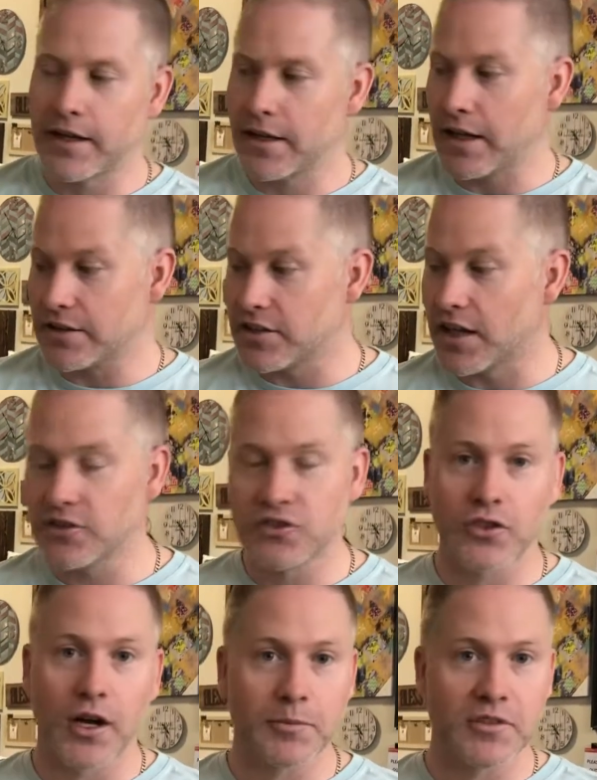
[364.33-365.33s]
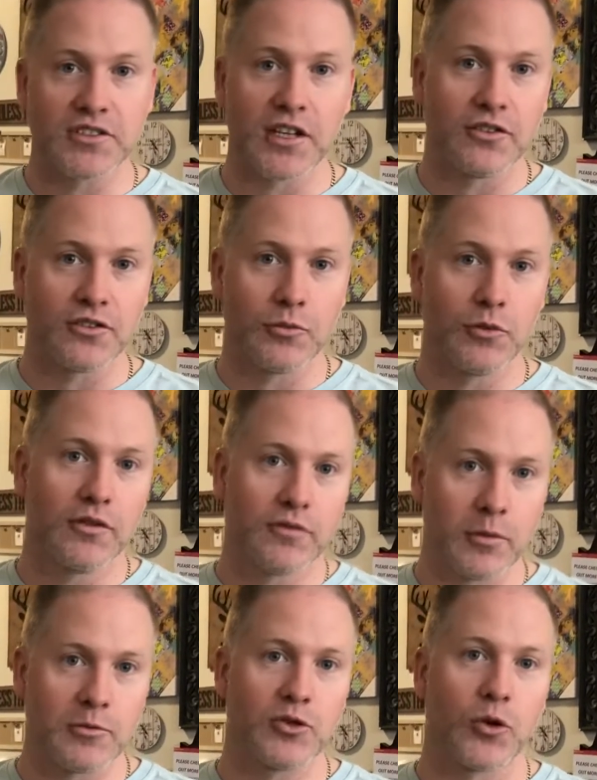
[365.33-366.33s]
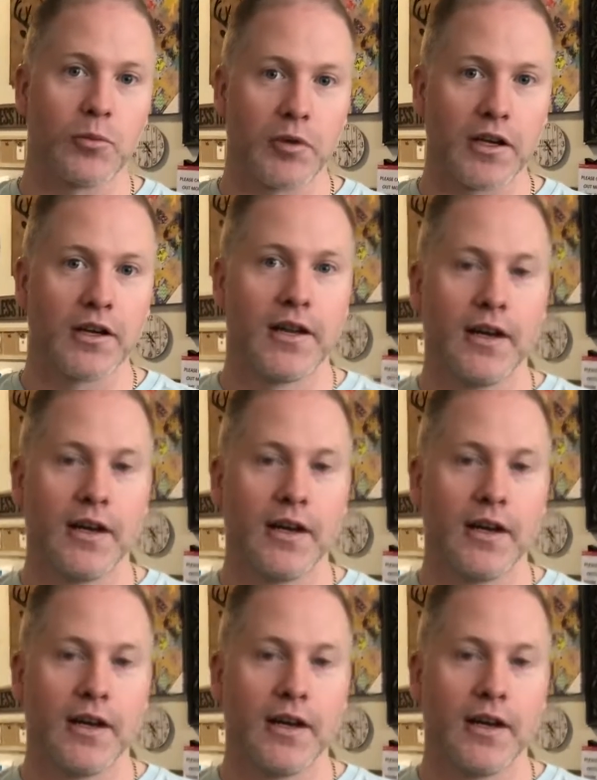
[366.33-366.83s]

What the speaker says: It does stop the cells of the wood from absorbing